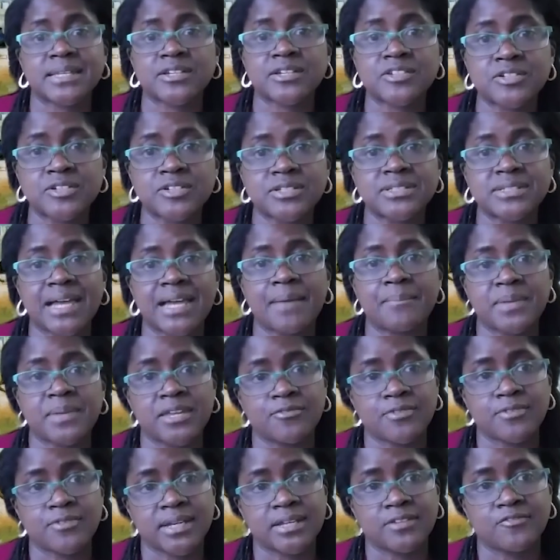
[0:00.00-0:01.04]
could not be
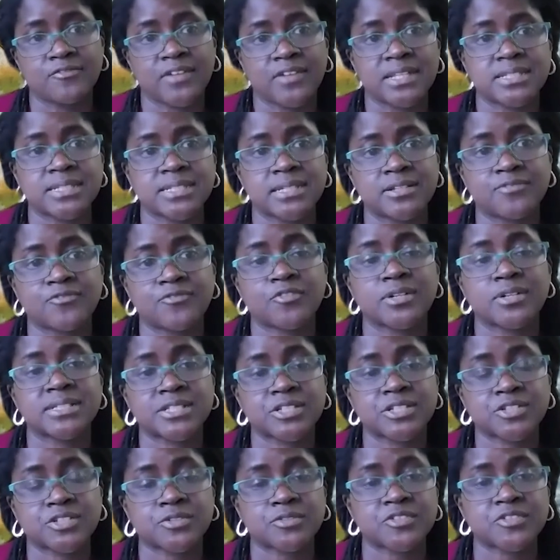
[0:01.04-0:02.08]
reinvented for a
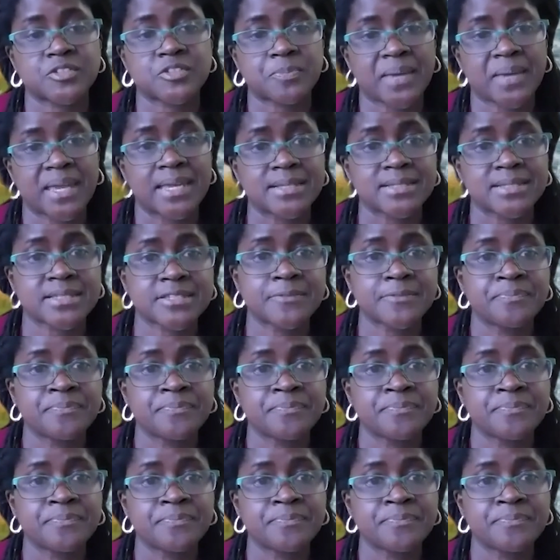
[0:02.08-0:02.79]
digital space.